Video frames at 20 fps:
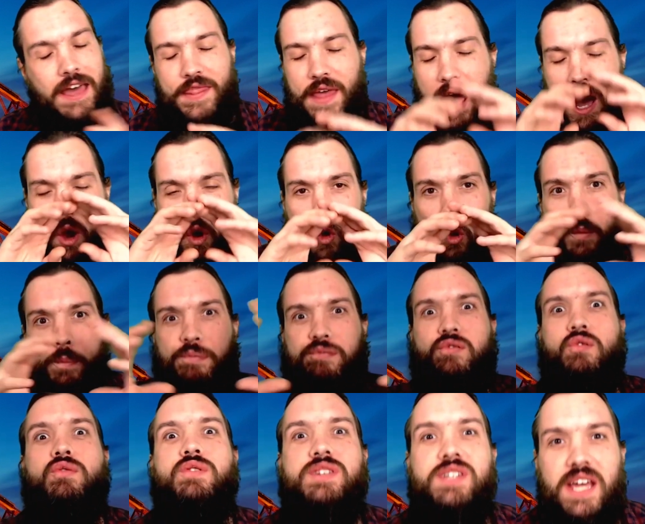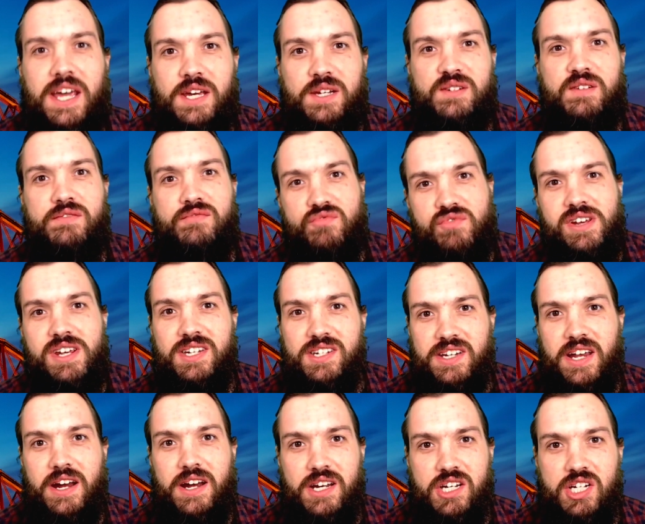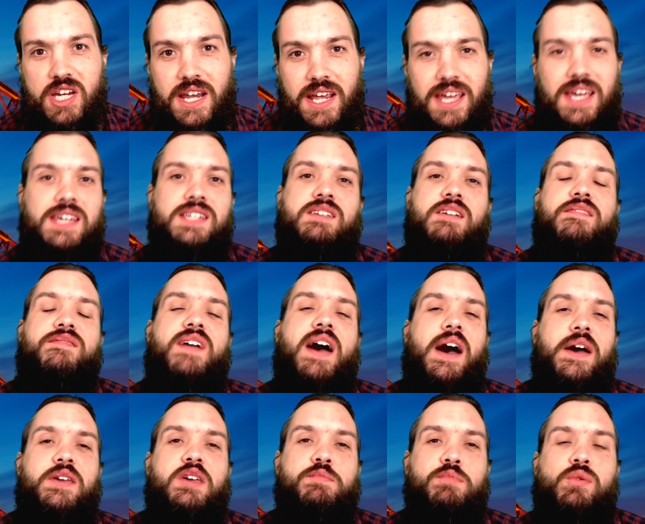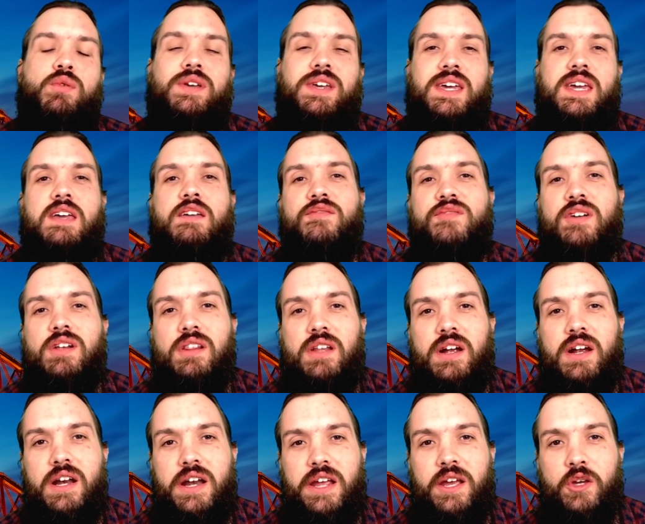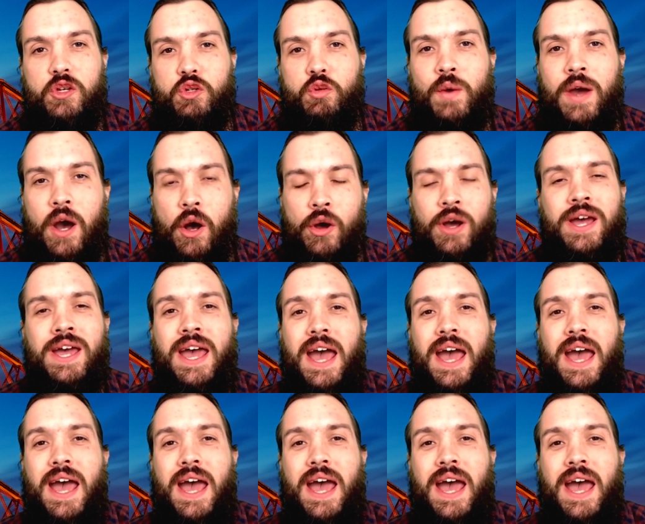That whole process of researching is a valuable key for learning as well.